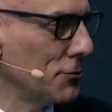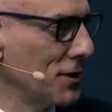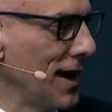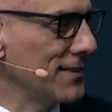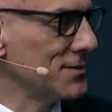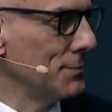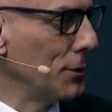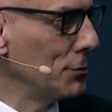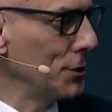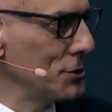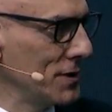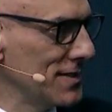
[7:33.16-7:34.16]
for customers, no
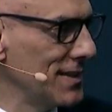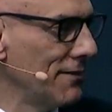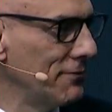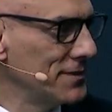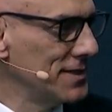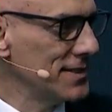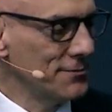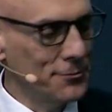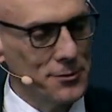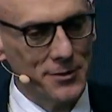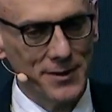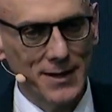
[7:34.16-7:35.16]
digital services
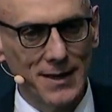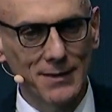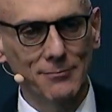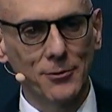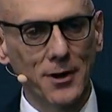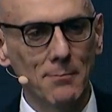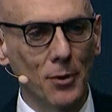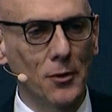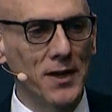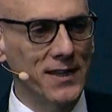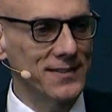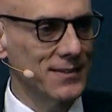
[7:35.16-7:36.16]
for
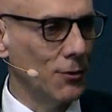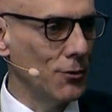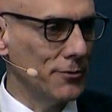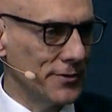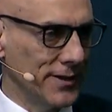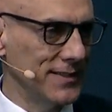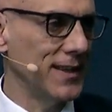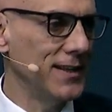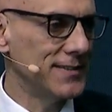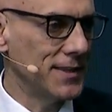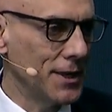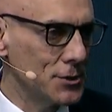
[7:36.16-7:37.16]
employees or
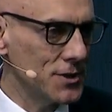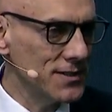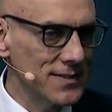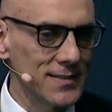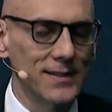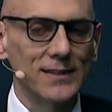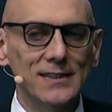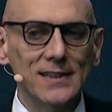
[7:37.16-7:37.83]
sales agents.